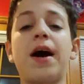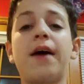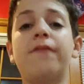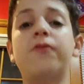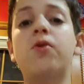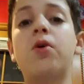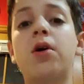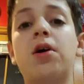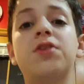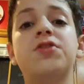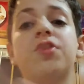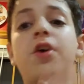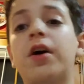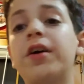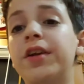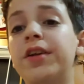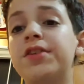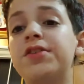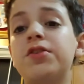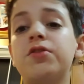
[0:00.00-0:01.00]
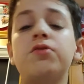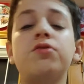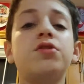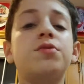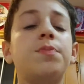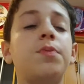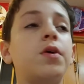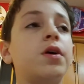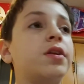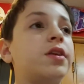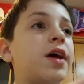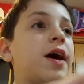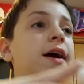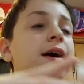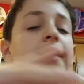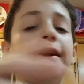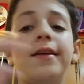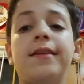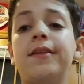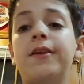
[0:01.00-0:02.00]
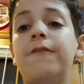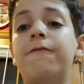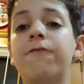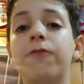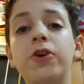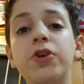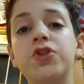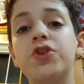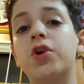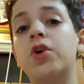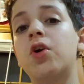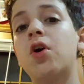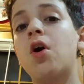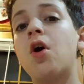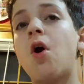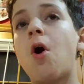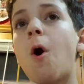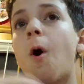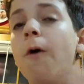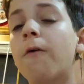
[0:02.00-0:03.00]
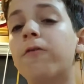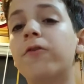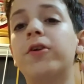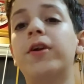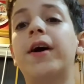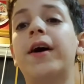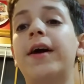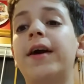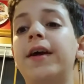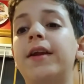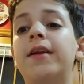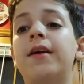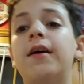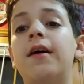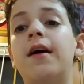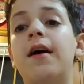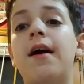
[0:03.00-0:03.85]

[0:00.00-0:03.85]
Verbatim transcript: Yeah, of course, all you need to do is put that in the freezer overnight,